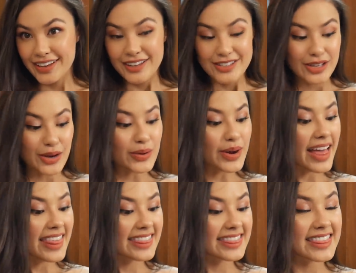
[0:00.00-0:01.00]

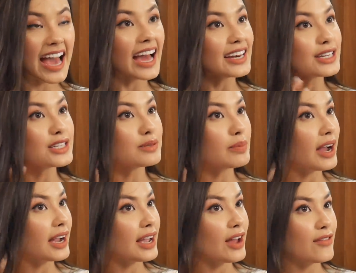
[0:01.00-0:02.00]
So that is
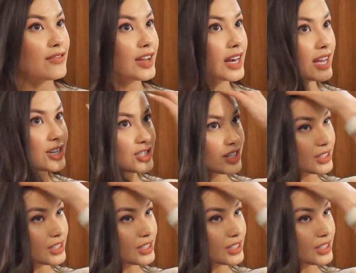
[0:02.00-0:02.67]
my finished